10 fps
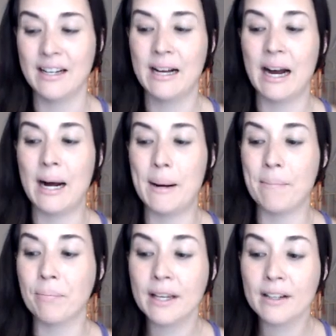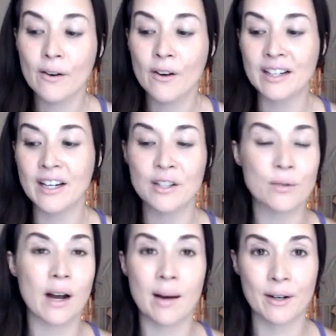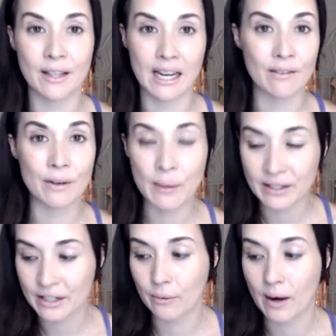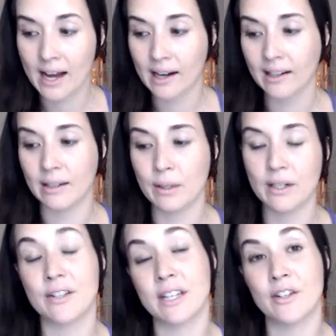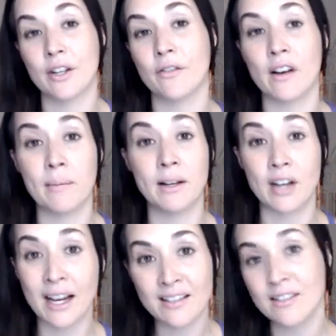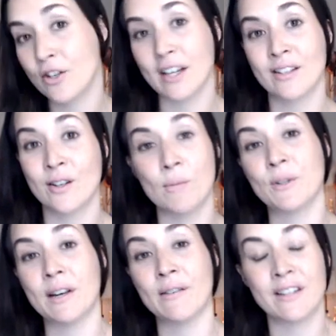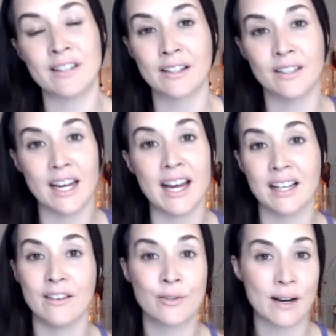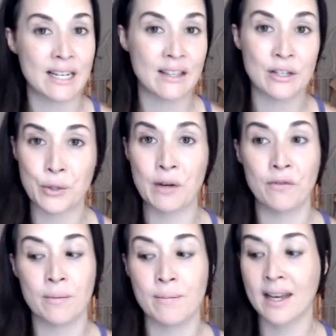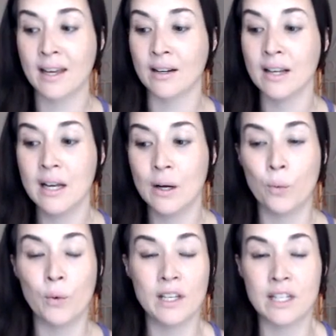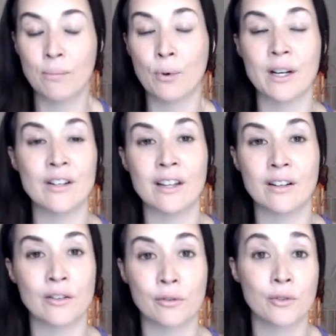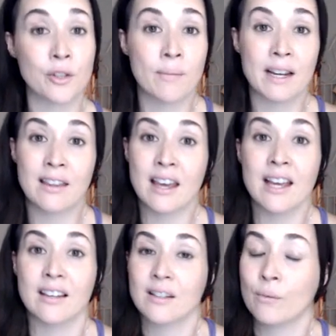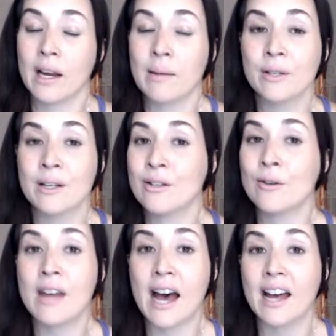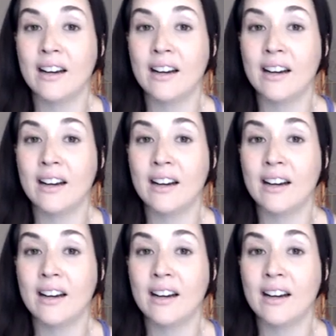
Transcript: Um, but, you know, I talk to Robert like every once in a while and we don't see each other very much. I see Jason almost every single day. He lives right down the street from me and we support each other through so many things. And we're able to do that